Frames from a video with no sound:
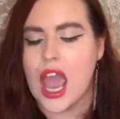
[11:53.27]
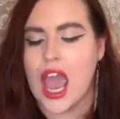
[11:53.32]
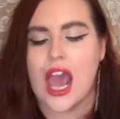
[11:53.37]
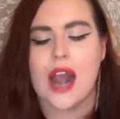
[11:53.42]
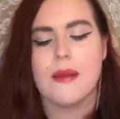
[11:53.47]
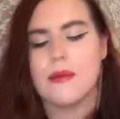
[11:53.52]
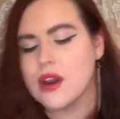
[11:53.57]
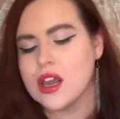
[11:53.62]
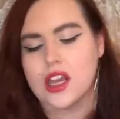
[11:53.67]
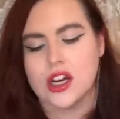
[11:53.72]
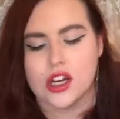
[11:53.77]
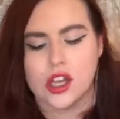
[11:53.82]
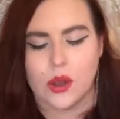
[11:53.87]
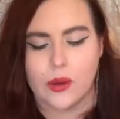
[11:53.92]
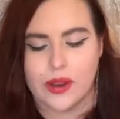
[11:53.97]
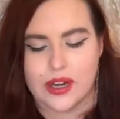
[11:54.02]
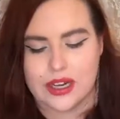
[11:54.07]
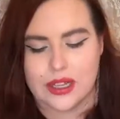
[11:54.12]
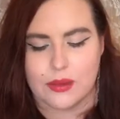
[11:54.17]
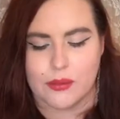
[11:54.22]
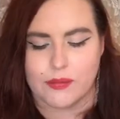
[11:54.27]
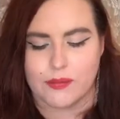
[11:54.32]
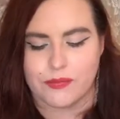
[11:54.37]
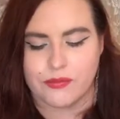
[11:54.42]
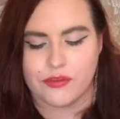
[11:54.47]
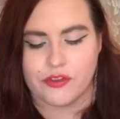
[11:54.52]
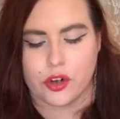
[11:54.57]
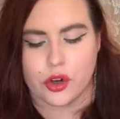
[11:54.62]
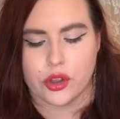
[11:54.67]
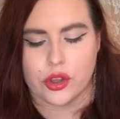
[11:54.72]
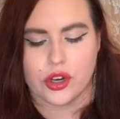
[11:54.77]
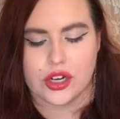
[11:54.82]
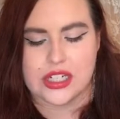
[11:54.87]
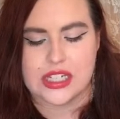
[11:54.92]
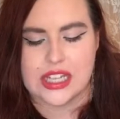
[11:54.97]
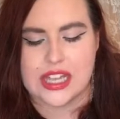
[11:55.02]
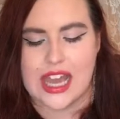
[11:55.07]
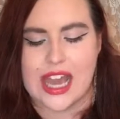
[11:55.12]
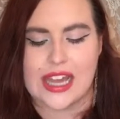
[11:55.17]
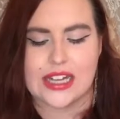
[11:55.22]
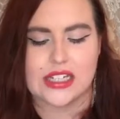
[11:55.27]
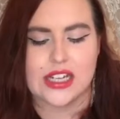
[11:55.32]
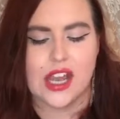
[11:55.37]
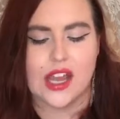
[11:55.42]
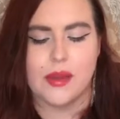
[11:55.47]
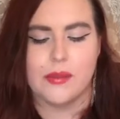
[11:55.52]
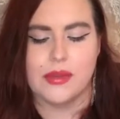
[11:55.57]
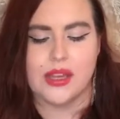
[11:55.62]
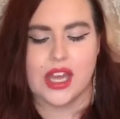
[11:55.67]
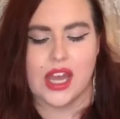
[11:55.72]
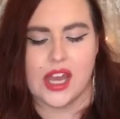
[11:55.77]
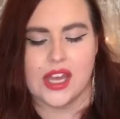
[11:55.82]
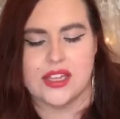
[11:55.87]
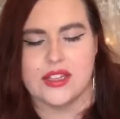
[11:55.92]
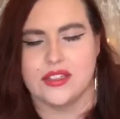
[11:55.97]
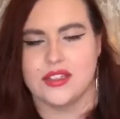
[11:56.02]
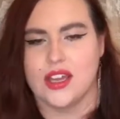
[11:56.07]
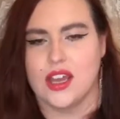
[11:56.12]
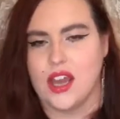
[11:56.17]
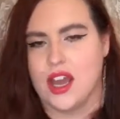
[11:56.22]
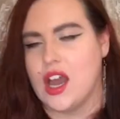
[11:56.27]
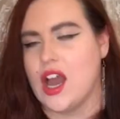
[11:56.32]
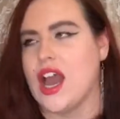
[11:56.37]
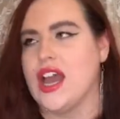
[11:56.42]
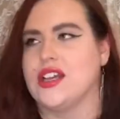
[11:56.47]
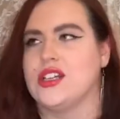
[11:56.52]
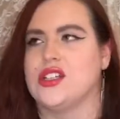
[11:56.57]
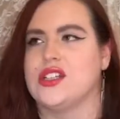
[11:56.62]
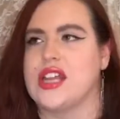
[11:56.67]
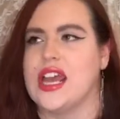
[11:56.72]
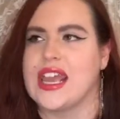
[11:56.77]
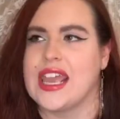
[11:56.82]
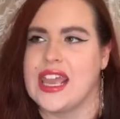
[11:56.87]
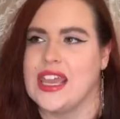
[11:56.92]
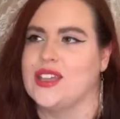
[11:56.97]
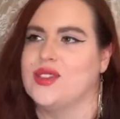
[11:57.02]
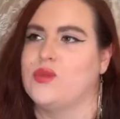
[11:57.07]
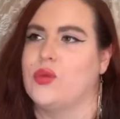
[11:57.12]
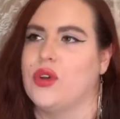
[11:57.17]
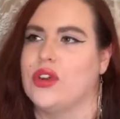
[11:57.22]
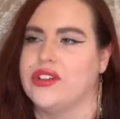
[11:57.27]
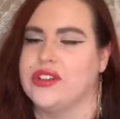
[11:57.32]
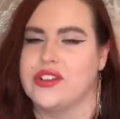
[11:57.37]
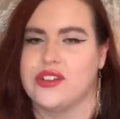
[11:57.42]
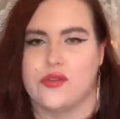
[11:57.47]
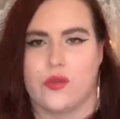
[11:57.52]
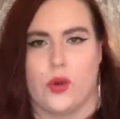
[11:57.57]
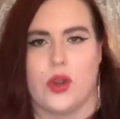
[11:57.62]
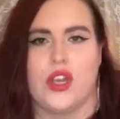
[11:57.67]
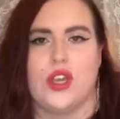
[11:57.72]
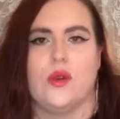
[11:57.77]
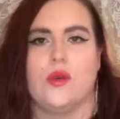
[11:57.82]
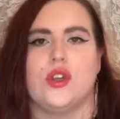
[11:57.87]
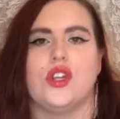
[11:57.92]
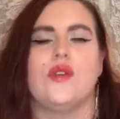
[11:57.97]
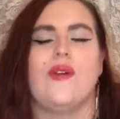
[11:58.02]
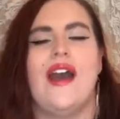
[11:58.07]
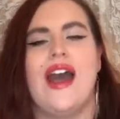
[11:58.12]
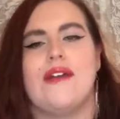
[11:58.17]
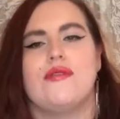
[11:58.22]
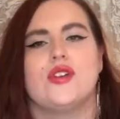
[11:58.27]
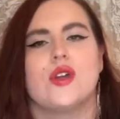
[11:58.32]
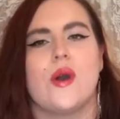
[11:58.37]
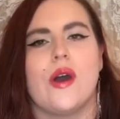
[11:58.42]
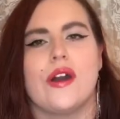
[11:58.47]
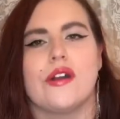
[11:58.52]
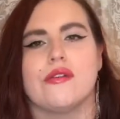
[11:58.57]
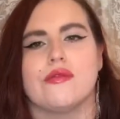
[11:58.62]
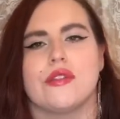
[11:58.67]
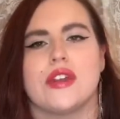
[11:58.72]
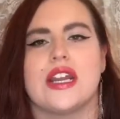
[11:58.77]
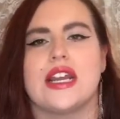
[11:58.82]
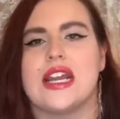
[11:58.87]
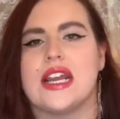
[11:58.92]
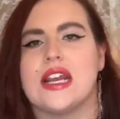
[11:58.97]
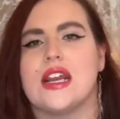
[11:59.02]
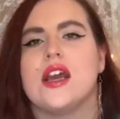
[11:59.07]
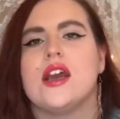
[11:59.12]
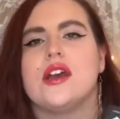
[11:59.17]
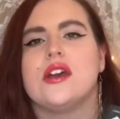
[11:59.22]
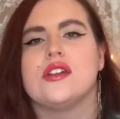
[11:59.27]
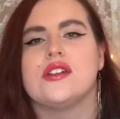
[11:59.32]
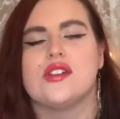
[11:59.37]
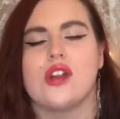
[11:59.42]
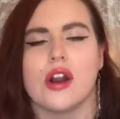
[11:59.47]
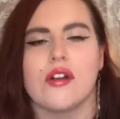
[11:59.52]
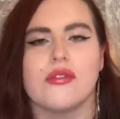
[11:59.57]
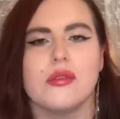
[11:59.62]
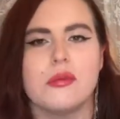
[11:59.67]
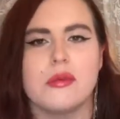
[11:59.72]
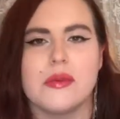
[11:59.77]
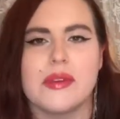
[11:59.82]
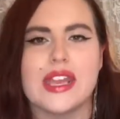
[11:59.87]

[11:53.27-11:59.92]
And I'm not going to go any further into that because I can't spoil this for you. You have to go out and read it, start from the